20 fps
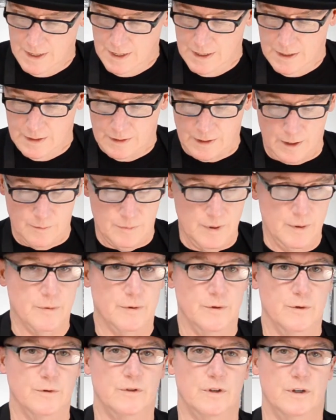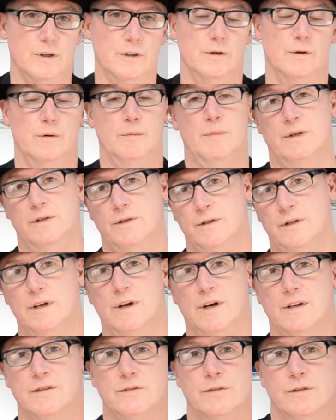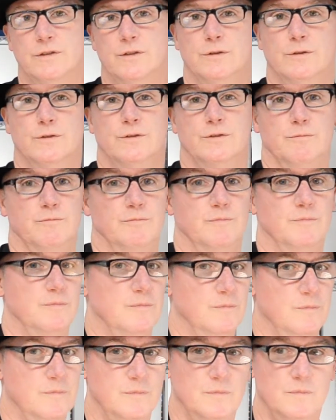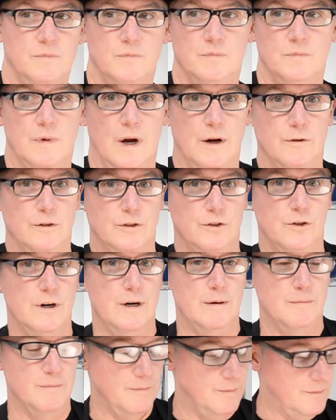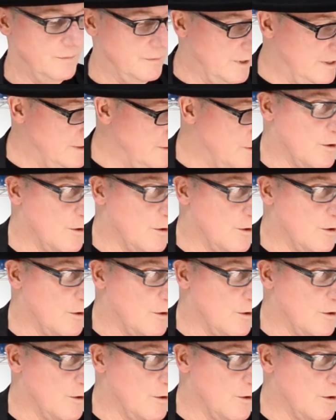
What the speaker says: A lot of people use Kahlua, but you can also use Irish cream, right?